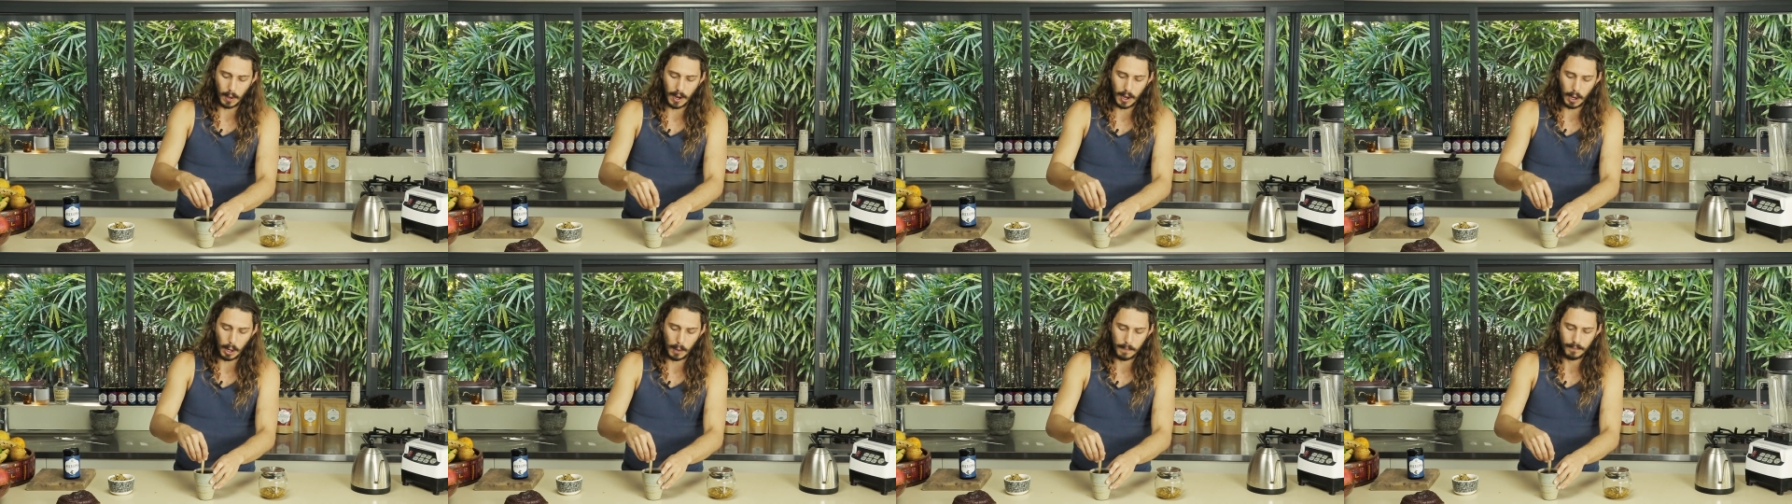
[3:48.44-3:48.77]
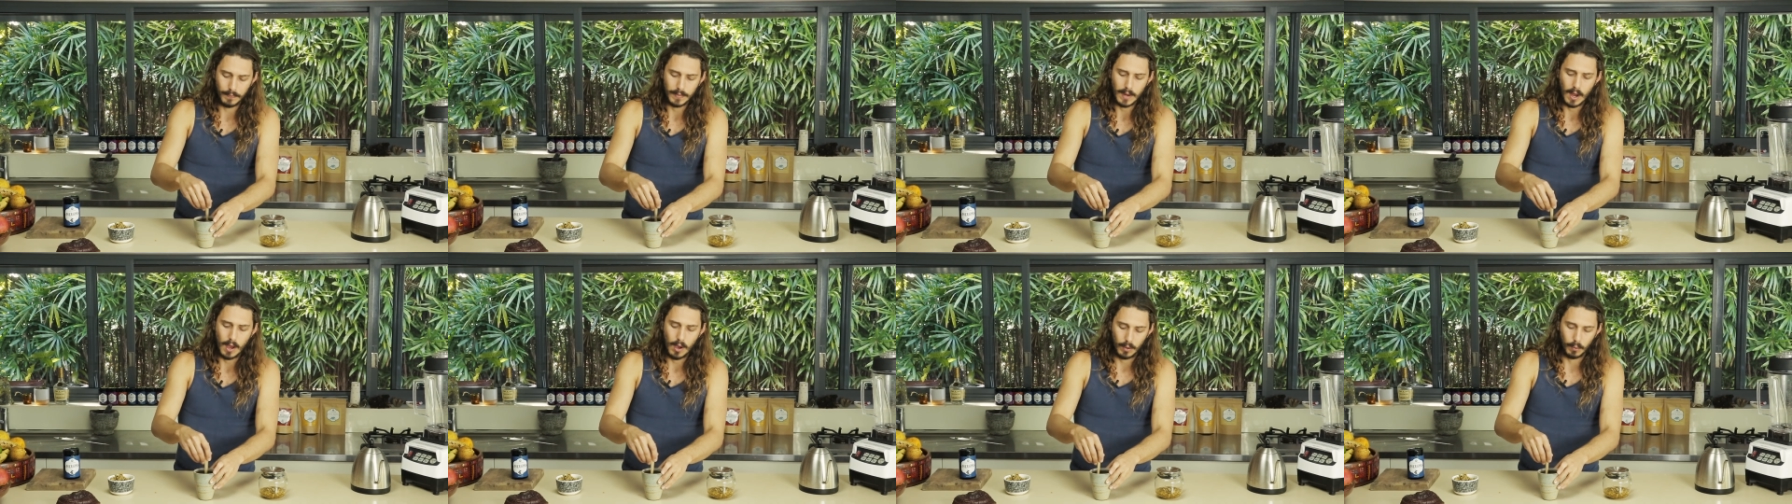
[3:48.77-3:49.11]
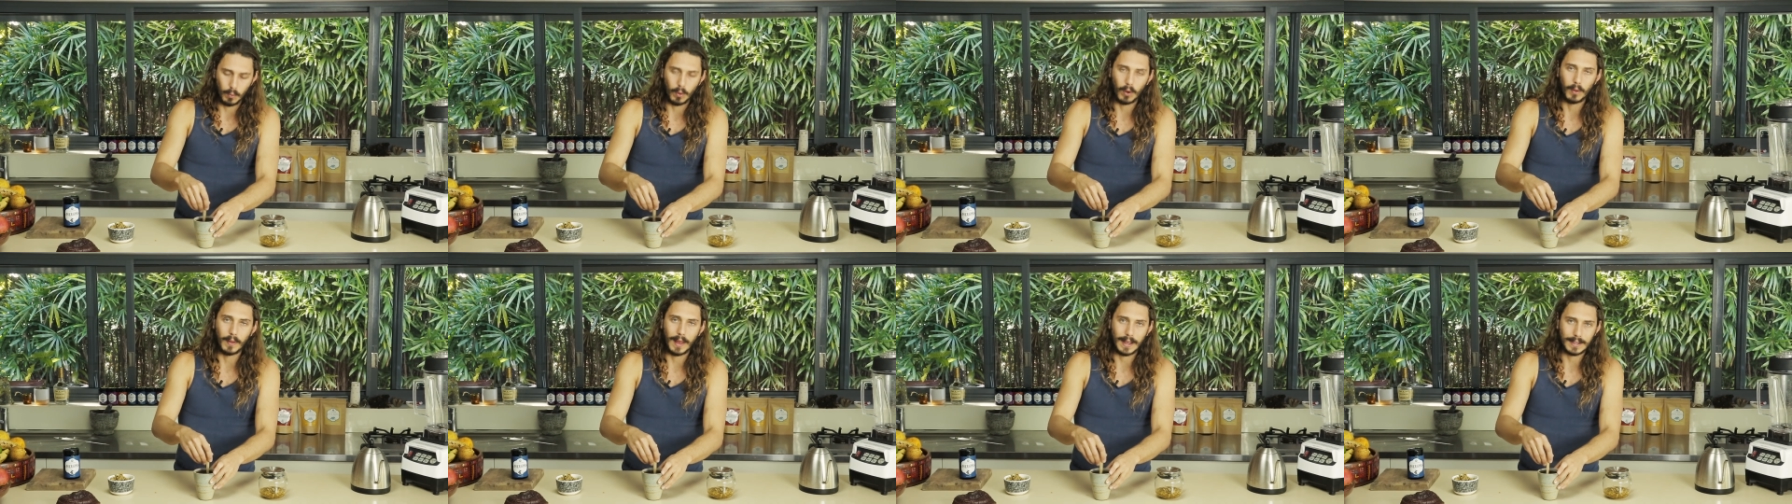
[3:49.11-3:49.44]
well,
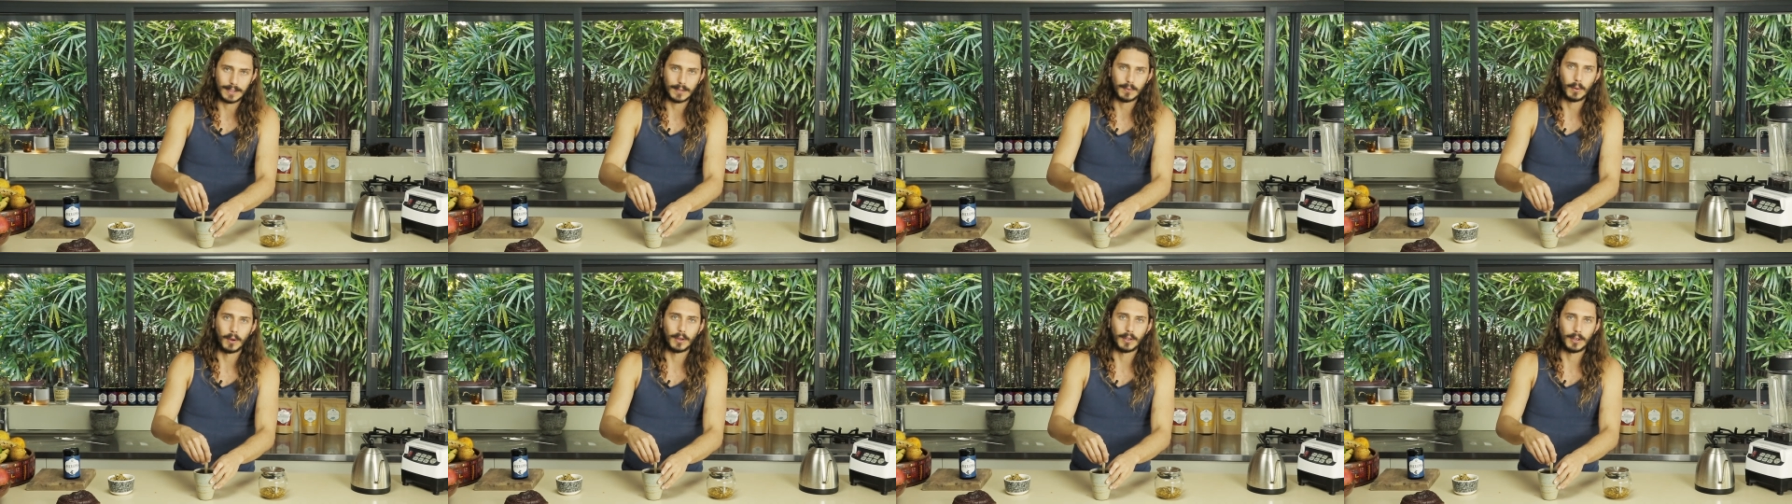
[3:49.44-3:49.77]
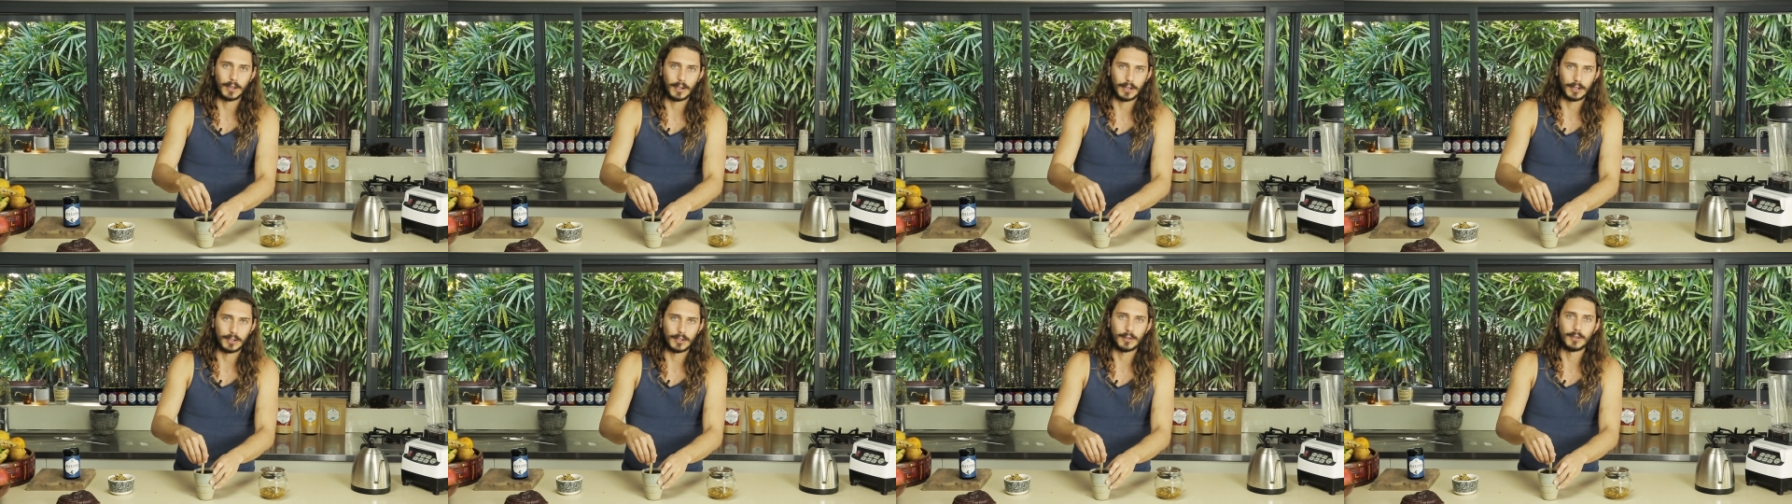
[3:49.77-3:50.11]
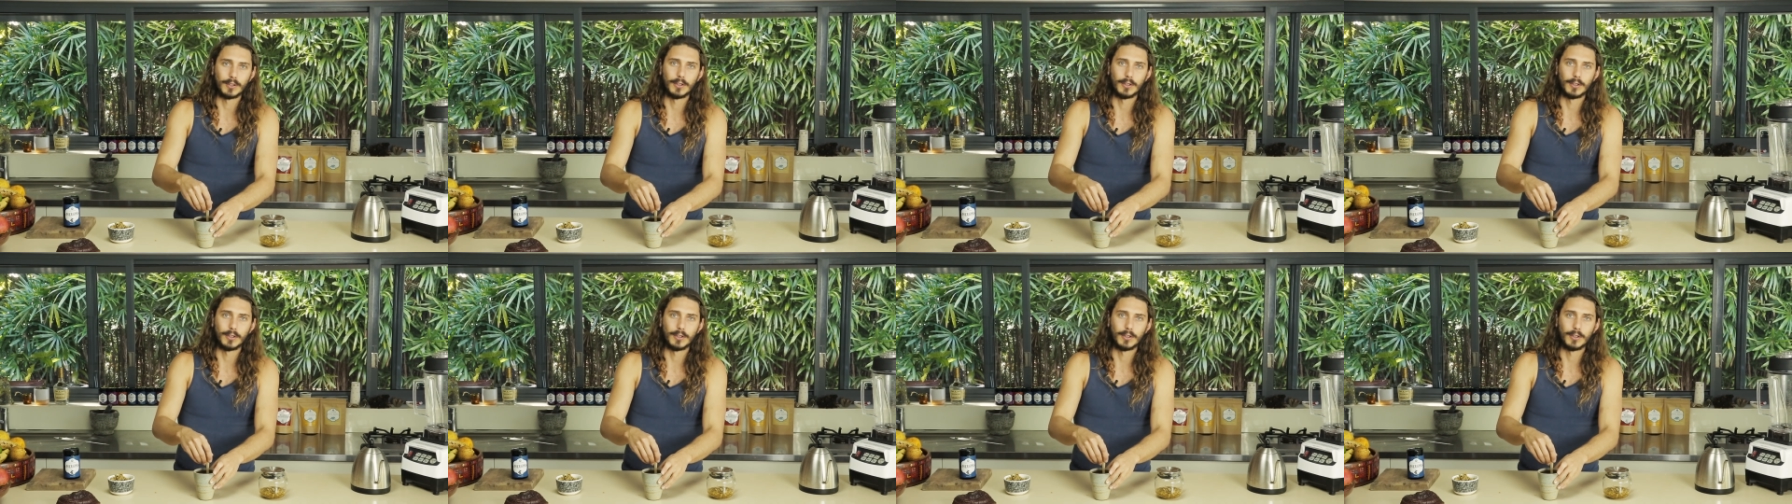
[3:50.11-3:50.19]
well, that's what you can do.